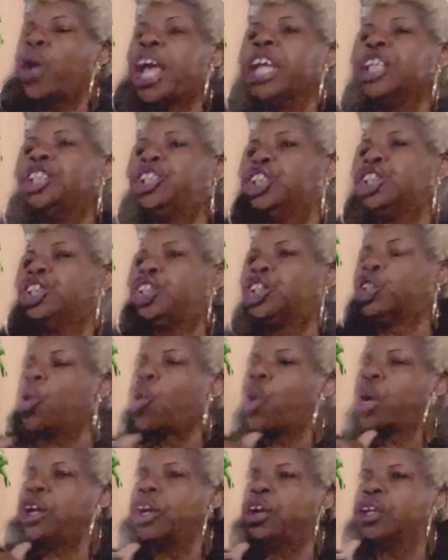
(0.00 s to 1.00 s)
inches
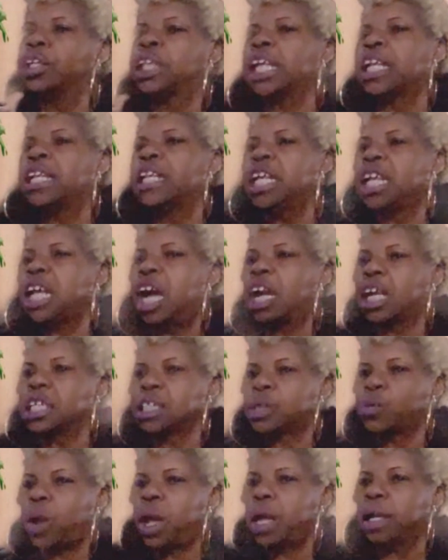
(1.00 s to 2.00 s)
shorter than the
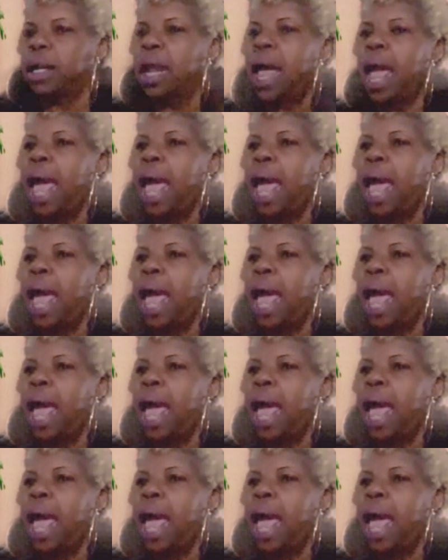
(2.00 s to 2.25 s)
youngest one.